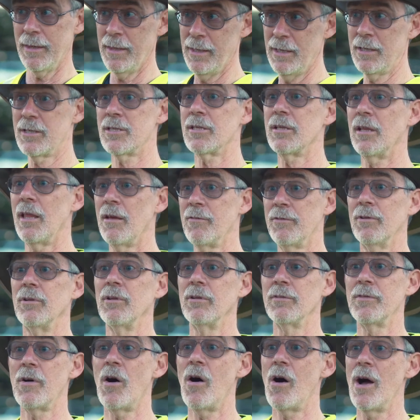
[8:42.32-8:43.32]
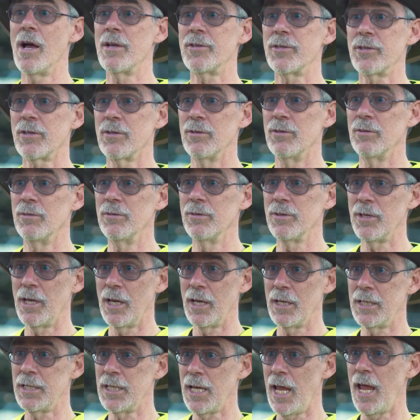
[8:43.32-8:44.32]
this level of high school,
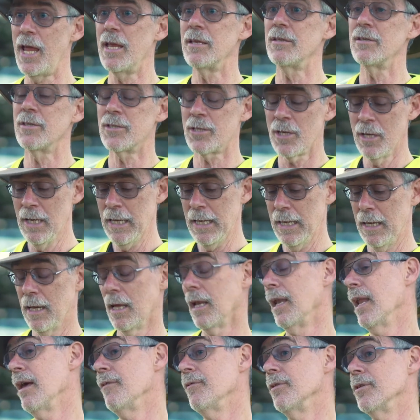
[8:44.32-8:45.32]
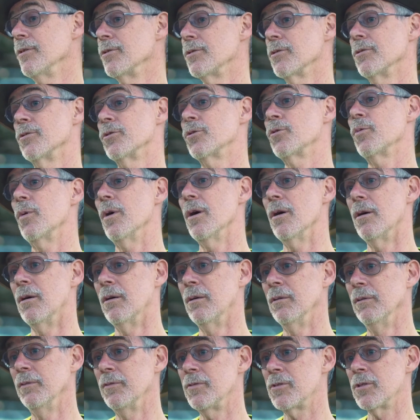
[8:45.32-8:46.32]
year 10s, 11s and
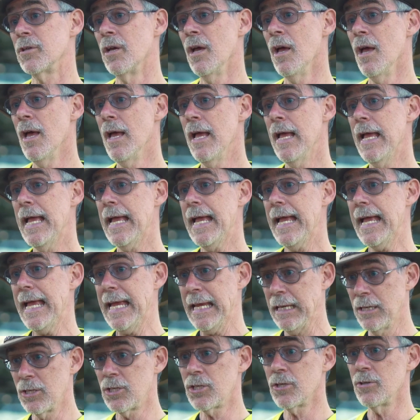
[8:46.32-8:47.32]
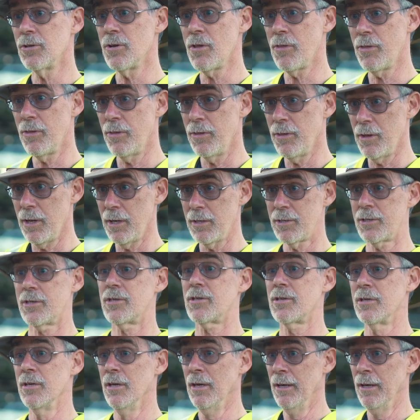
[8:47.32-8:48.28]
12s, into this